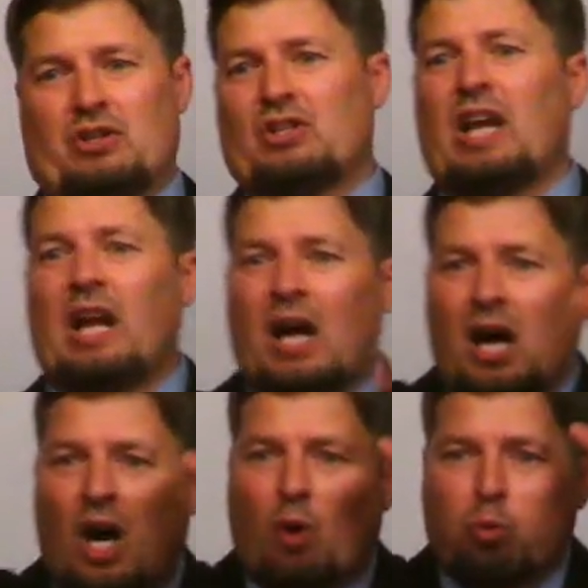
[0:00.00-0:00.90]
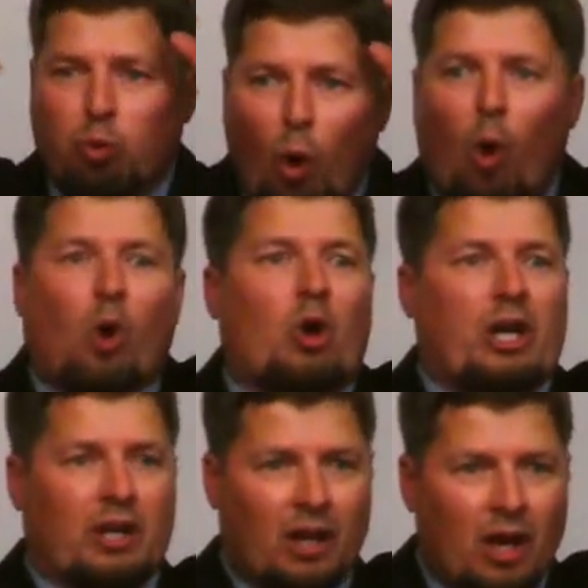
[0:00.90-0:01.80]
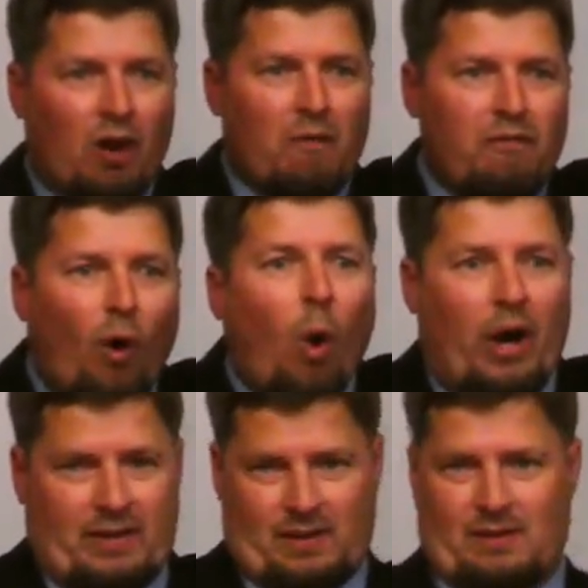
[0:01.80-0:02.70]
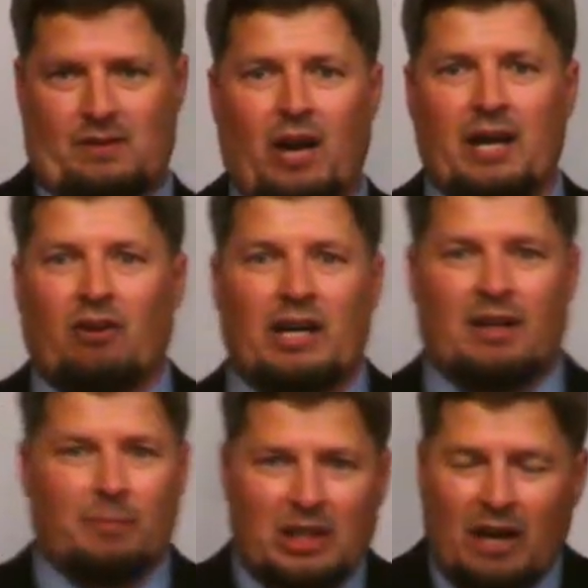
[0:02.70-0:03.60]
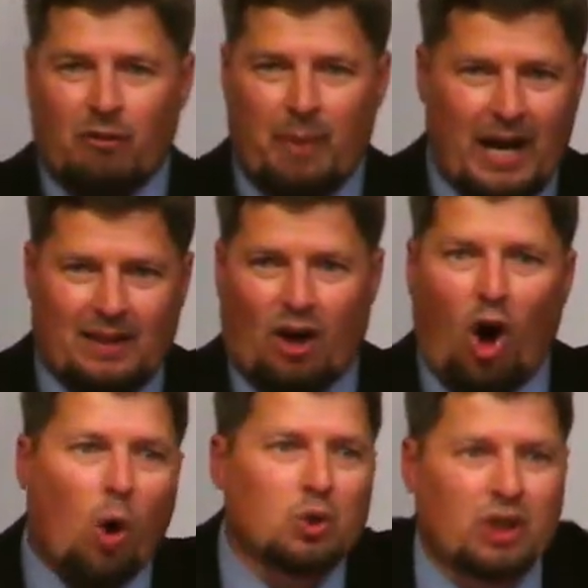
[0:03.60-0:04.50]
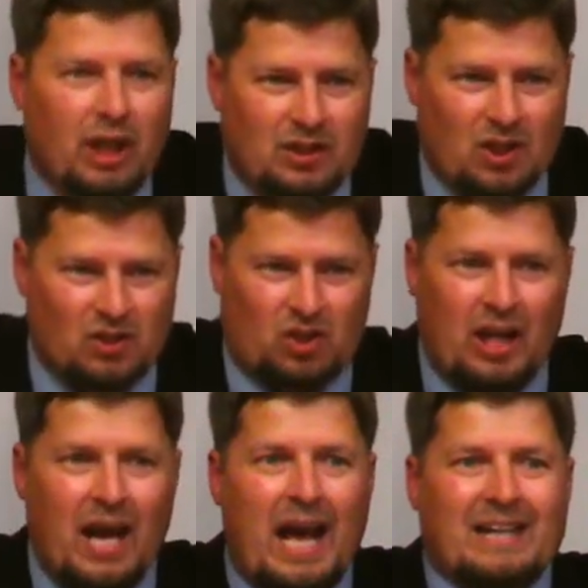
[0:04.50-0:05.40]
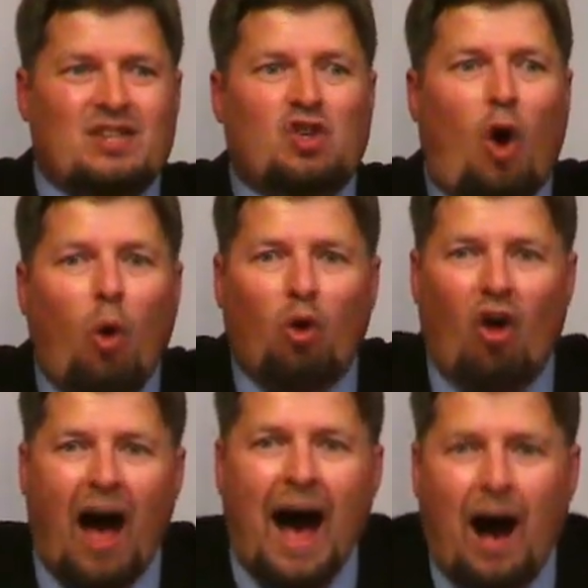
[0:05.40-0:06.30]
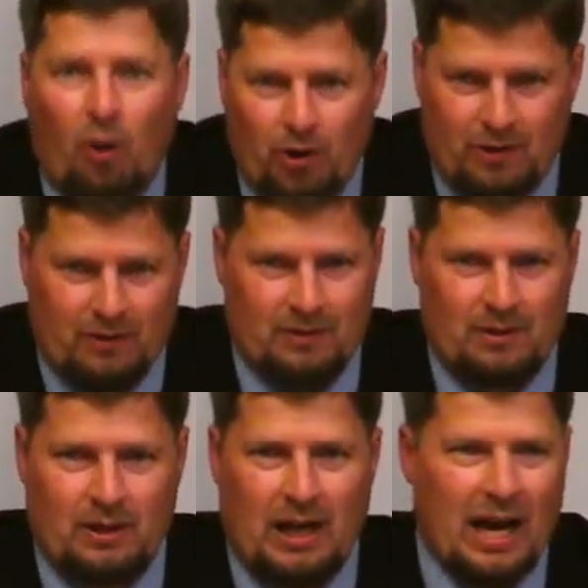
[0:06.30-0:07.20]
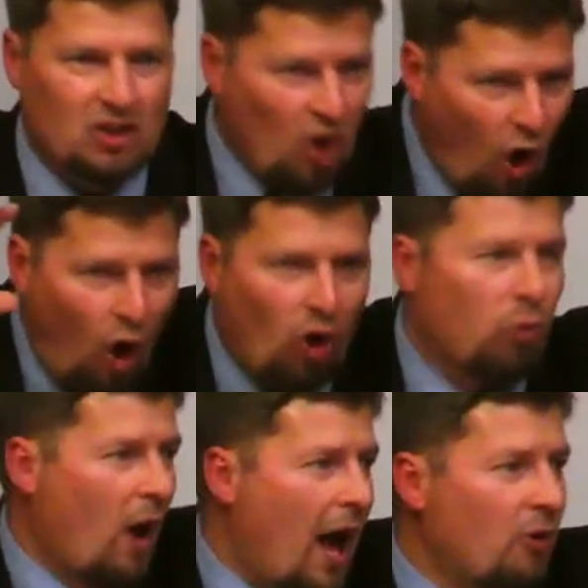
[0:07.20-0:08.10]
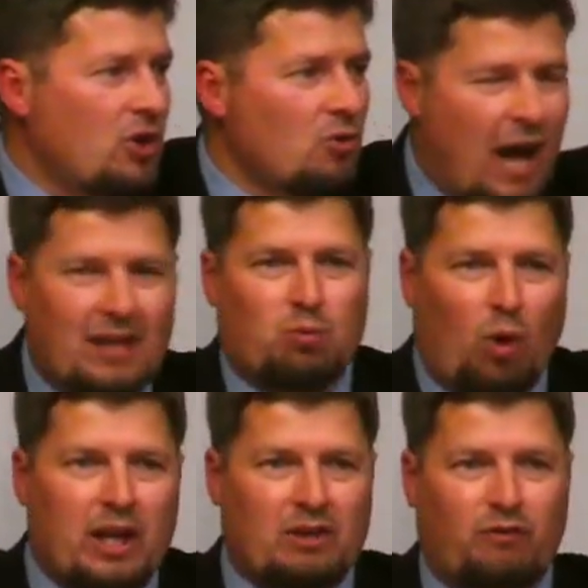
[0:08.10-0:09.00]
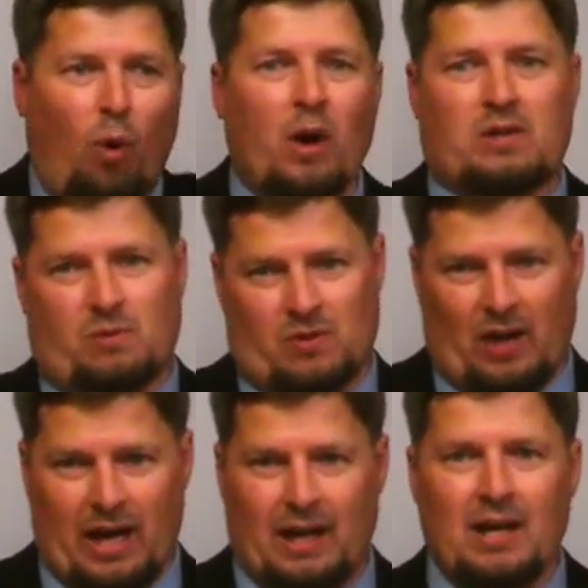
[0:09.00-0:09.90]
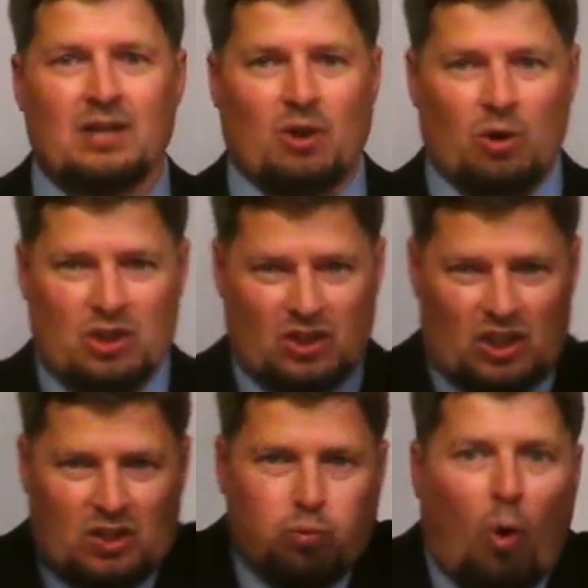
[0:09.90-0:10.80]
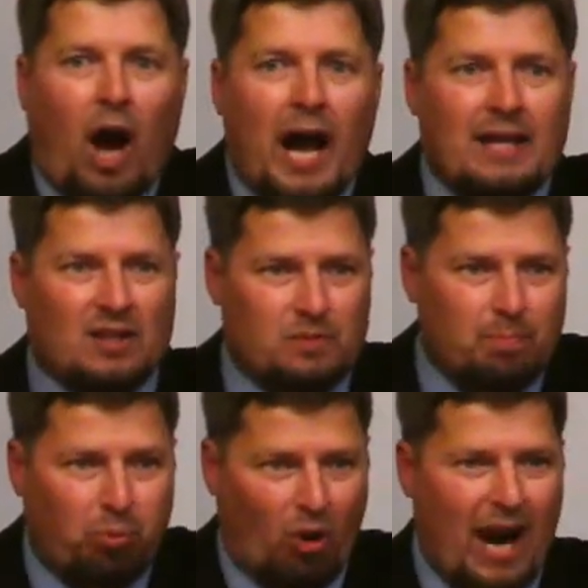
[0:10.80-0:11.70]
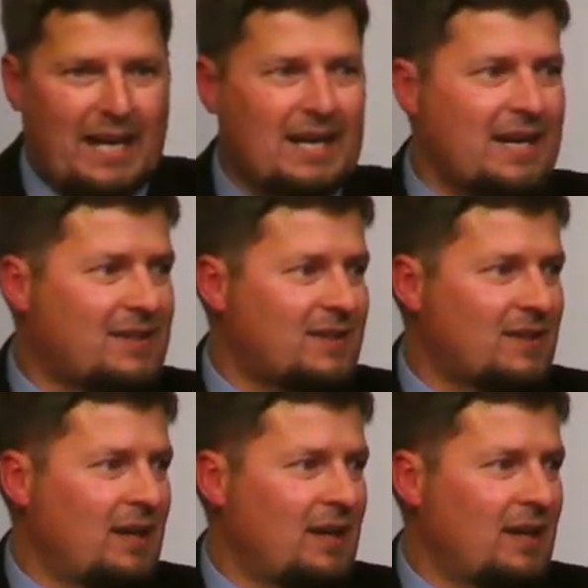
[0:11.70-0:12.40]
Just had a, a roaring voice. Like, like, I mean, you ever been at the ocean? It's just, it's so loud and it's all around you. That's what his voice was like. So it was just this white, this brightness,